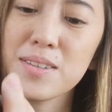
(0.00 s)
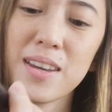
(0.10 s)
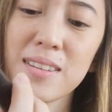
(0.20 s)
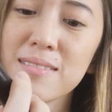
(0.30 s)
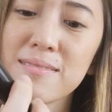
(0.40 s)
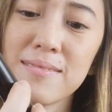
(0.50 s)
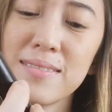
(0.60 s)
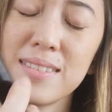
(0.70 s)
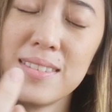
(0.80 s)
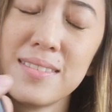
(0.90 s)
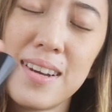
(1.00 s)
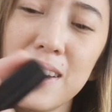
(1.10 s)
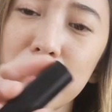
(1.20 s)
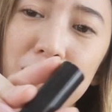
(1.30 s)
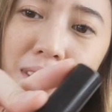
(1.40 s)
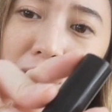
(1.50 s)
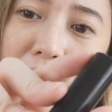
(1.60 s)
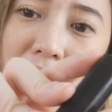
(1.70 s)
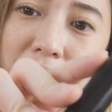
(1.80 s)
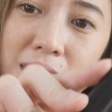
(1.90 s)
You can't, I don't think you
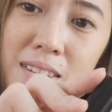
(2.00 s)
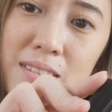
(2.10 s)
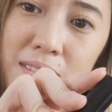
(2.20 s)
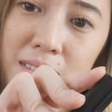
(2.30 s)
can see it